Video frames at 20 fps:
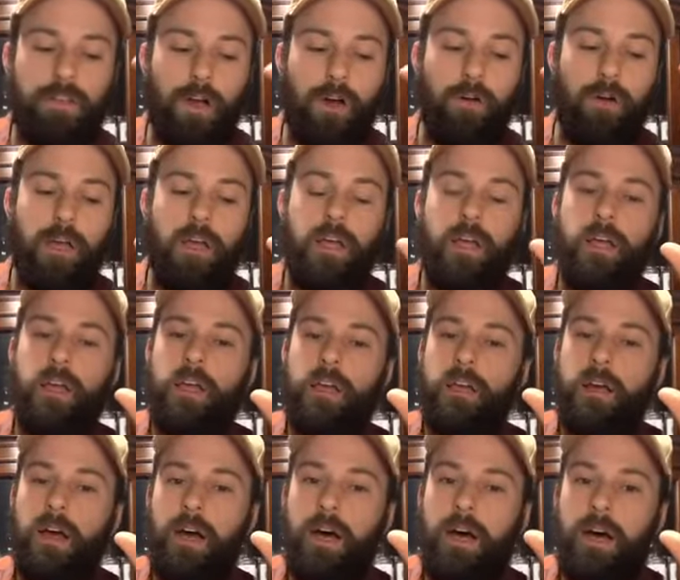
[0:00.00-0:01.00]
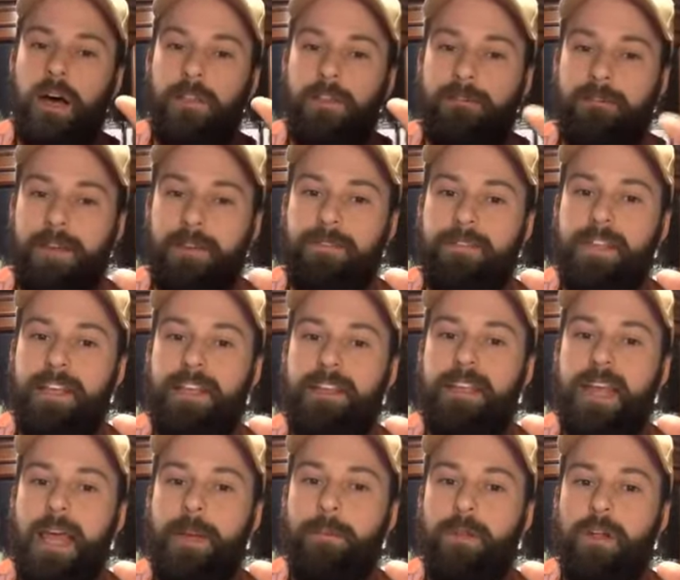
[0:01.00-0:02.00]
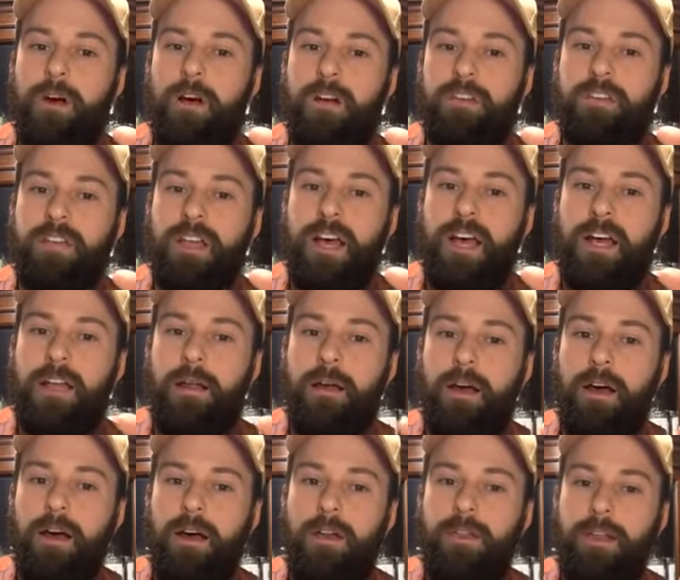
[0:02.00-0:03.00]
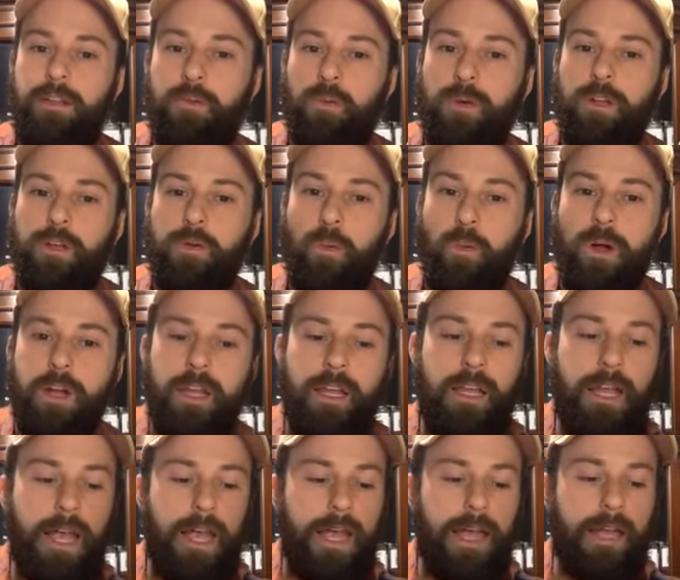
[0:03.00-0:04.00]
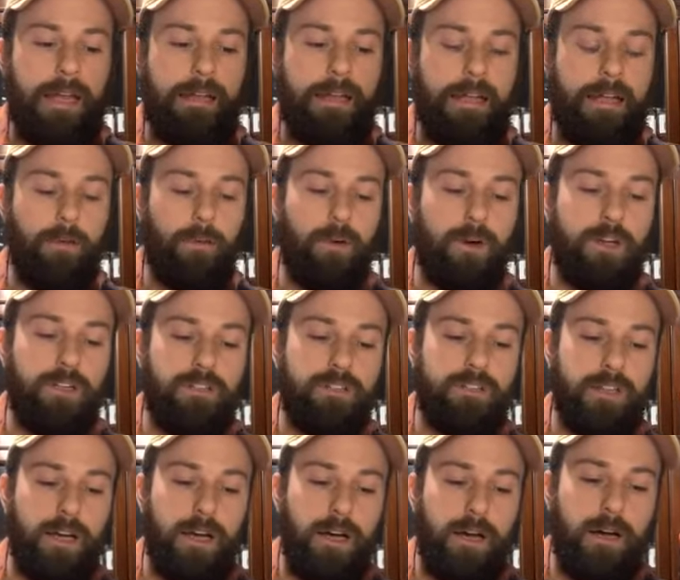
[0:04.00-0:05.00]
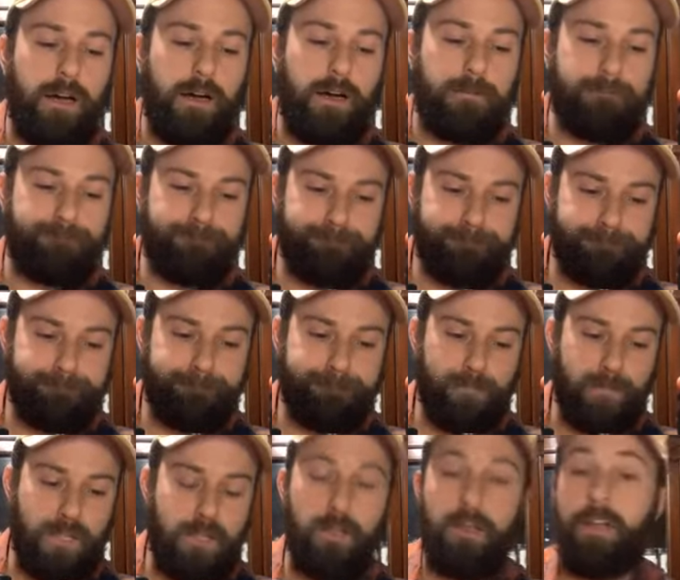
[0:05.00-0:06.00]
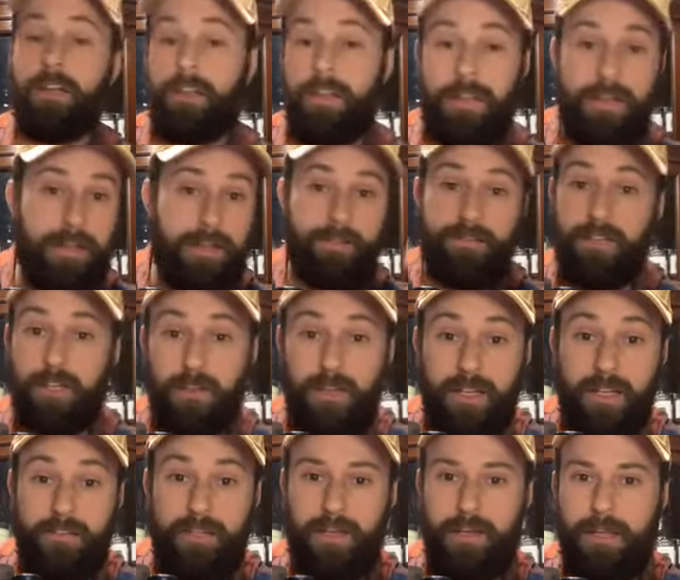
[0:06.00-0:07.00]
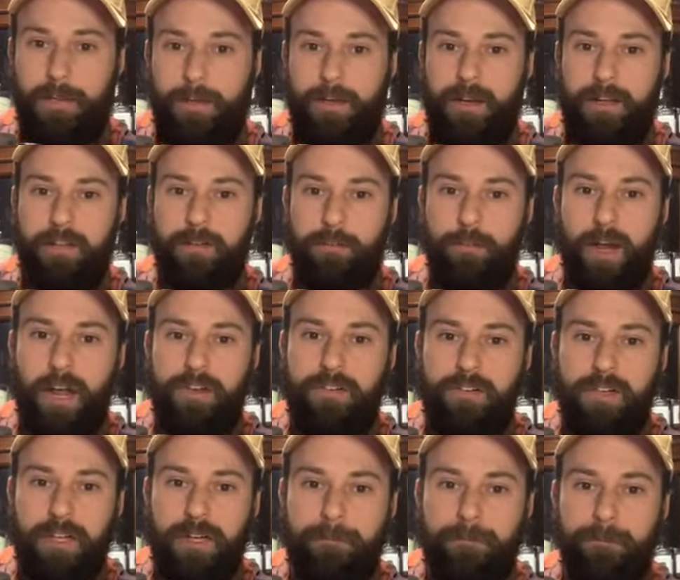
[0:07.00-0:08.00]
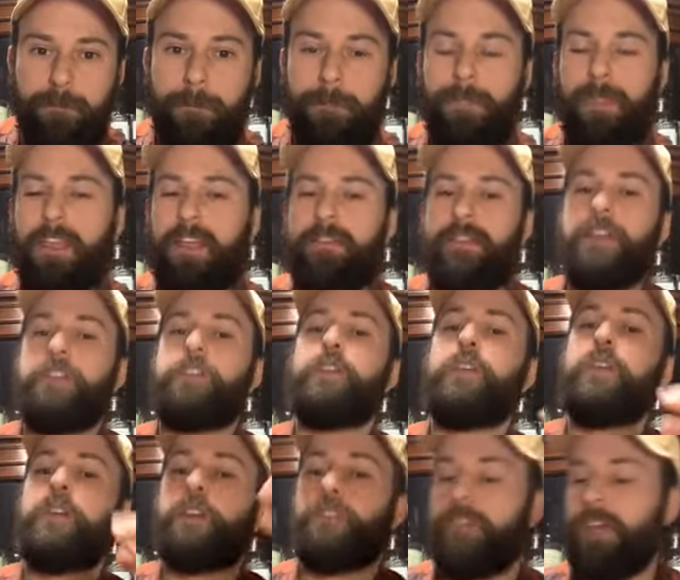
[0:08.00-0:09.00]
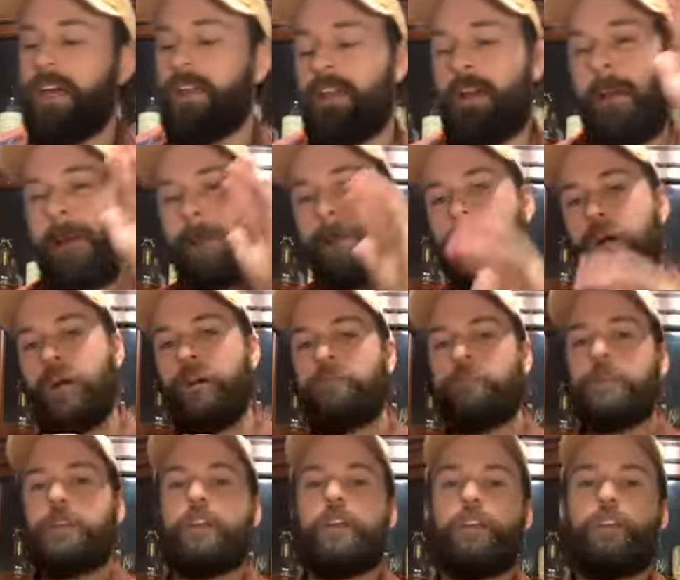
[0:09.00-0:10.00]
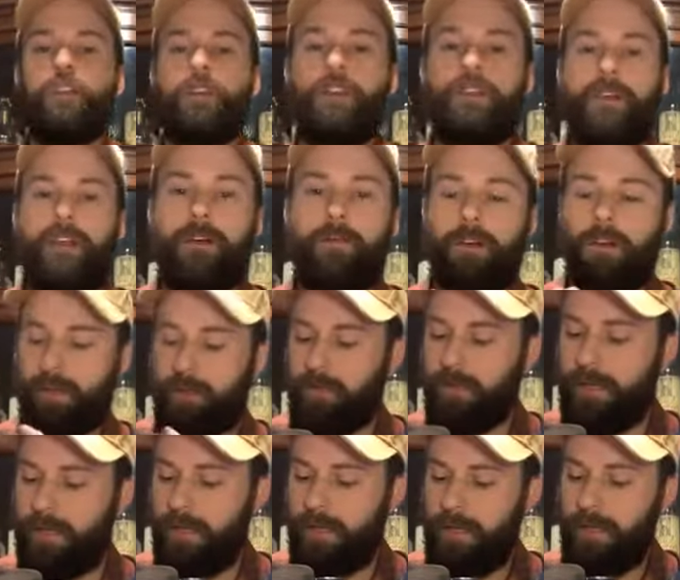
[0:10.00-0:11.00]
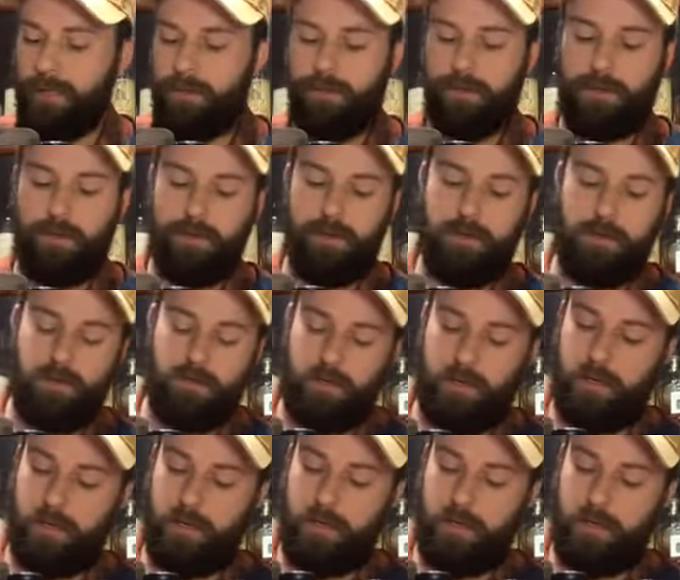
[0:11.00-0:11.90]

so uh, the 15 came alongside uh, in 2020, and it was um, uh, and it still is a limited expression. And then two years later, boom, 30th anniversary. They're